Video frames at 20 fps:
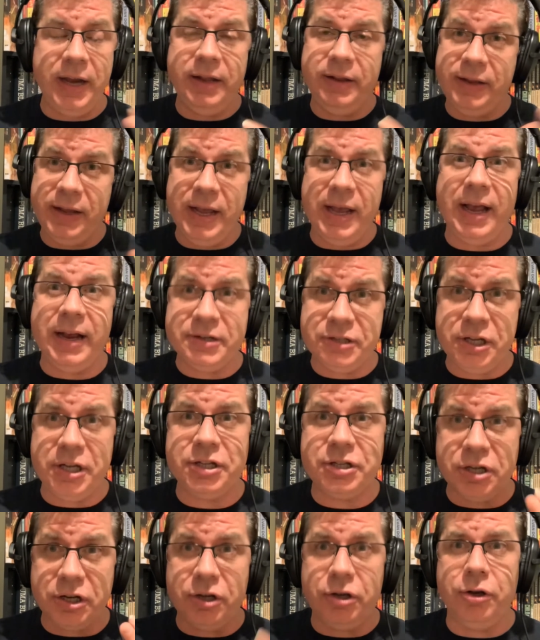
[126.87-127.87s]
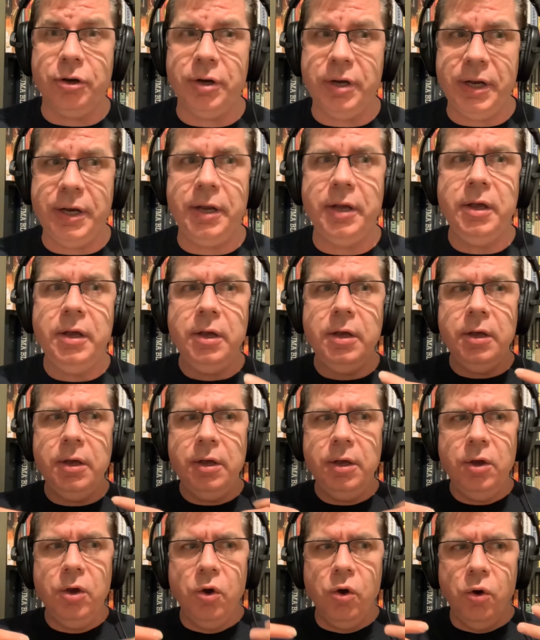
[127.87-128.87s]
It's a good
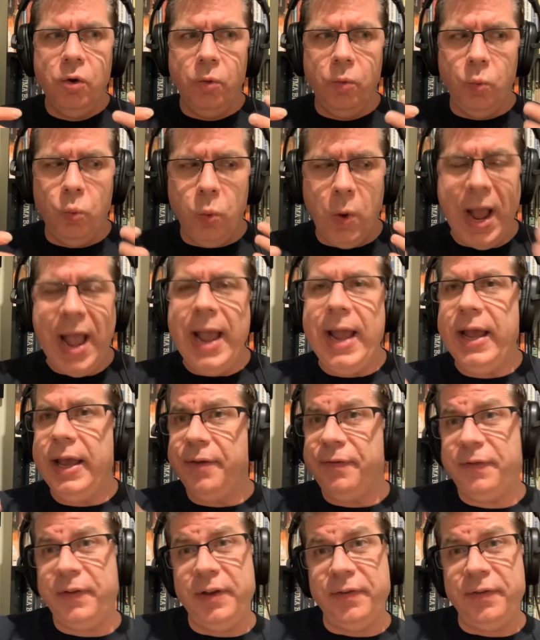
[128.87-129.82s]
way